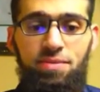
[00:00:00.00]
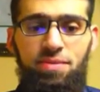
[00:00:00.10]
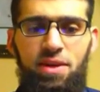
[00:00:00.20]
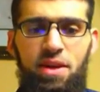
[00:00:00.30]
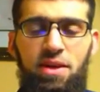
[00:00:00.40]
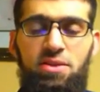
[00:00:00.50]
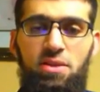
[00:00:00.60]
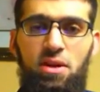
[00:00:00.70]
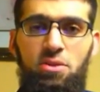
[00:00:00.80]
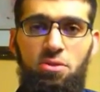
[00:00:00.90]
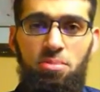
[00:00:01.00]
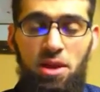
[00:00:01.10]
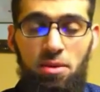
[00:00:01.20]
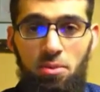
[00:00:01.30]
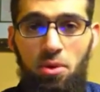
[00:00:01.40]
It starts with
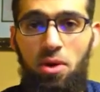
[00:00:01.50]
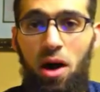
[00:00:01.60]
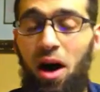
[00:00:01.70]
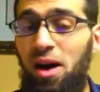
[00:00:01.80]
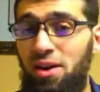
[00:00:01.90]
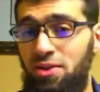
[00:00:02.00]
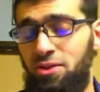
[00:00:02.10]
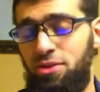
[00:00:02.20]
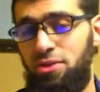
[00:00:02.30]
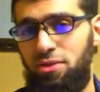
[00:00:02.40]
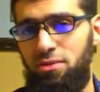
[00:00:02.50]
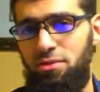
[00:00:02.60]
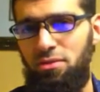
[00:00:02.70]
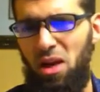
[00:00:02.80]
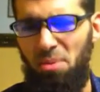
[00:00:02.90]
being more honest
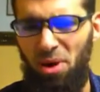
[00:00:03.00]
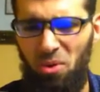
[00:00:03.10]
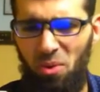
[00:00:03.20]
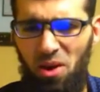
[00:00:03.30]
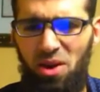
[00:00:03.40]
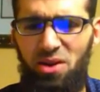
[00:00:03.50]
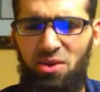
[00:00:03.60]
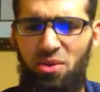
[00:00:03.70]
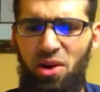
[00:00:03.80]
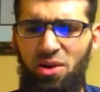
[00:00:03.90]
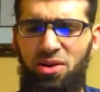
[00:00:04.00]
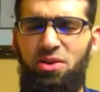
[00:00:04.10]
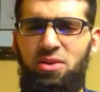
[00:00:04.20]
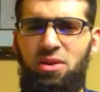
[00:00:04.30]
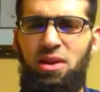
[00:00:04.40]
about where you are
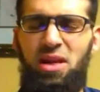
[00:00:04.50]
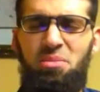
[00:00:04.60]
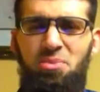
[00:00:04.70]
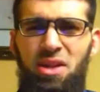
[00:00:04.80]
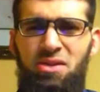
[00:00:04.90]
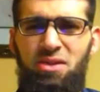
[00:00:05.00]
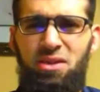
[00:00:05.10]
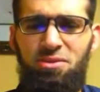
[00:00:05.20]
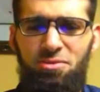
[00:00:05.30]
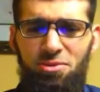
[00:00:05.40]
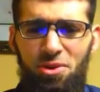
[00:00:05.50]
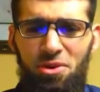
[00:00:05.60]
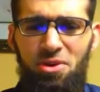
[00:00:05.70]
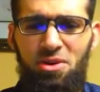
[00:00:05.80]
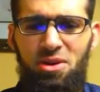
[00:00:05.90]
currently and embracing the
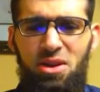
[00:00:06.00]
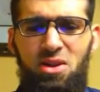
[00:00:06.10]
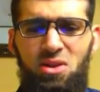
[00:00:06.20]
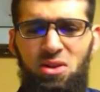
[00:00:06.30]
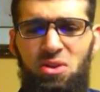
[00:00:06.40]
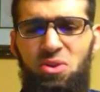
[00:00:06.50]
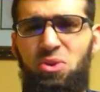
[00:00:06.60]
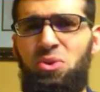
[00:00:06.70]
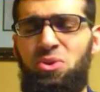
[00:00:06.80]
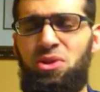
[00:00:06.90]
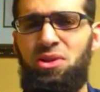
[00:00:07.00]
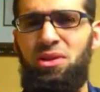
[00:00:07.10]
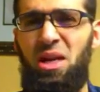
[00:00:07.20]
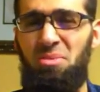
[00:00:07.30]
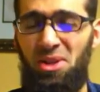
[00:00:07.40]
full truth
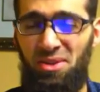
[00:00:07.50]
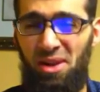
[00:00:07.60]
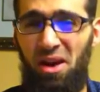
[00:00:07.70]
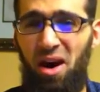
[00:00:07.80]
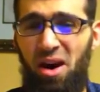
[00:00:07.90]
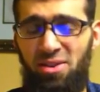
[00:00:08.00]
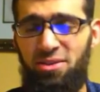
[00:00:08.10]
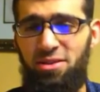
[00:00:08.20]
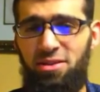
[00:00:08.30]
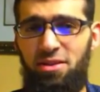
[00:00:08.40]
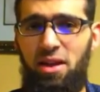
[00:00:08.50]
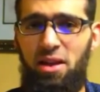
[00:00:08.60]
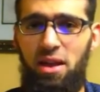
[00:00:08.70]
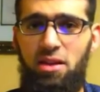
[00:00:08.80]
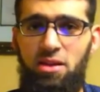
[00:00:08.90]
about the cost
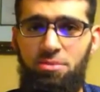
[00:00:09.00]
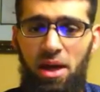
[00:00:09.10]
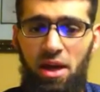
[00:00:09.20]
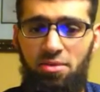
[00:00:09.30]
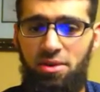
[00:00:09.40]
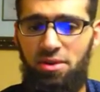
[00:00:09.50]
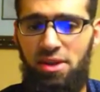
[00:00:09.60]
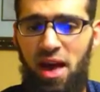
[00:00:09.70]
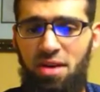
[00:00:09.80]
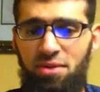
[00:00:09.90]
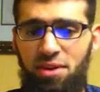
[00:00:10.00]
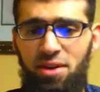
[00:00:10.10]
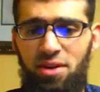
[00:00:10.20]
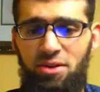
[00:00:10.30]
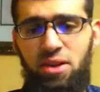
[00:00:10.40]
that this behavior is having
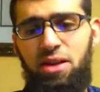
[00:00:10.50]
in your life.